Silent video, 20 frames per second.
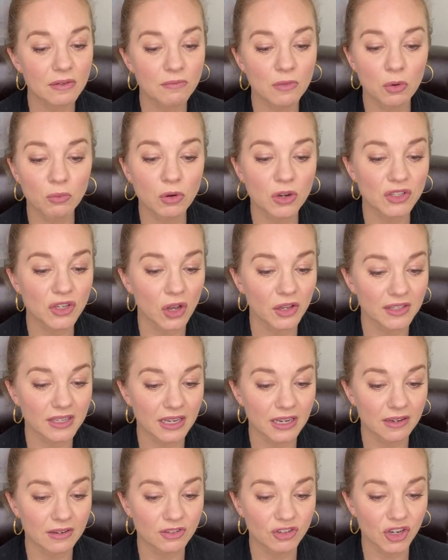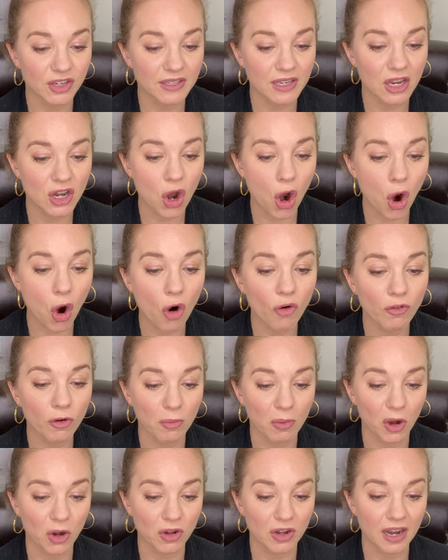results in just an
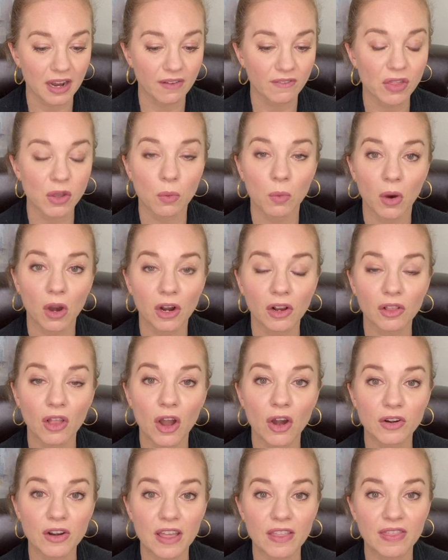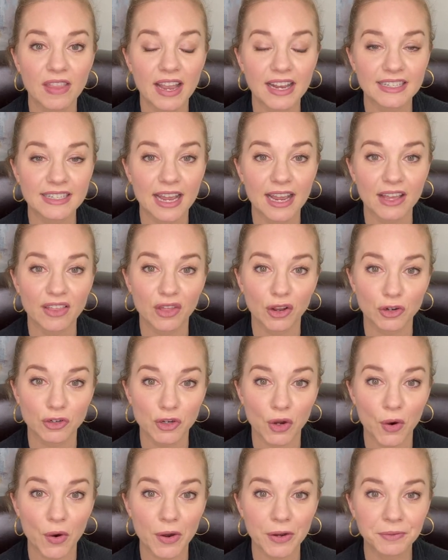overburdening of the workload and they take their
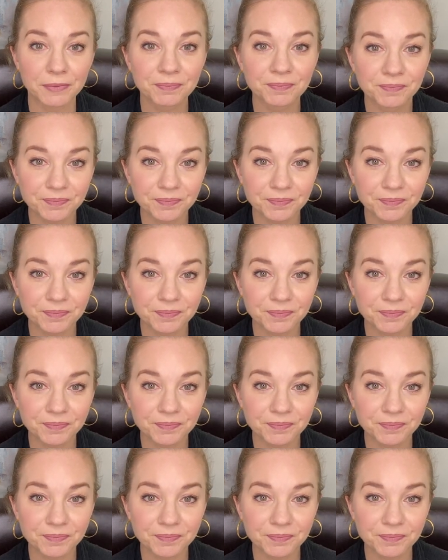toll.